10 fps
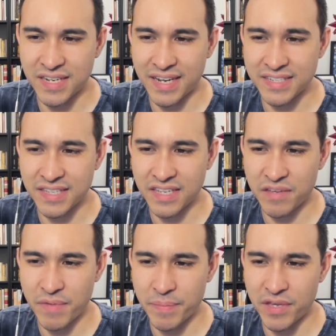I guess thinking
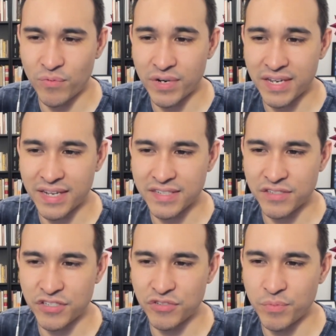maybe he wouldn't get to
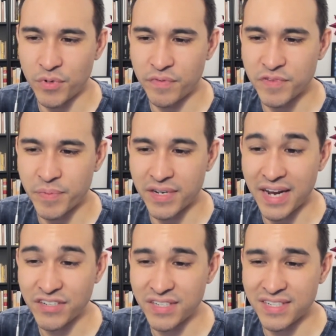2 moves, but
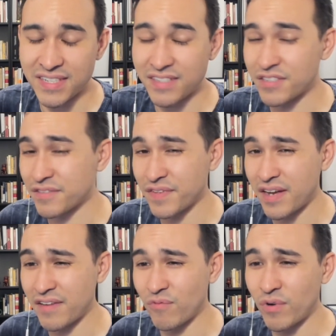actually did
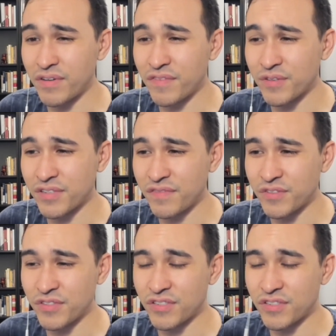survive one of those confusions,